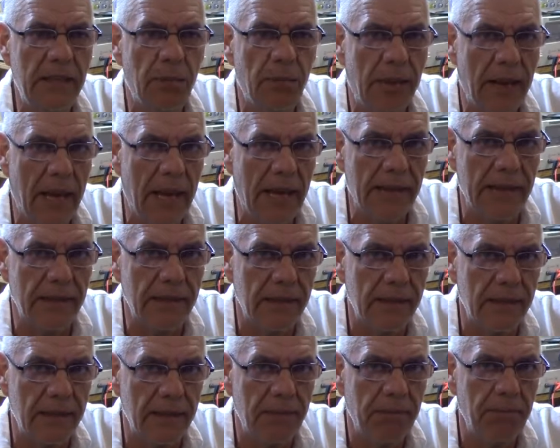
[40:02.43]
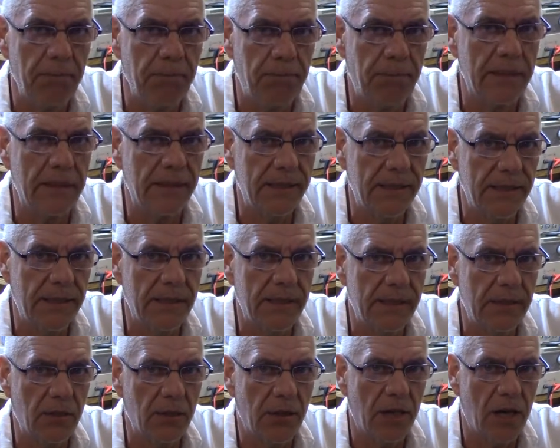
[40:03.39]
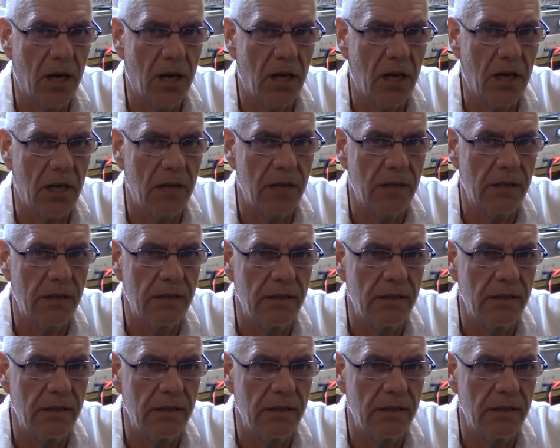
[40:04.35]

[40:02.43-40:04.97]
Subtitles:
the planet building an electric car,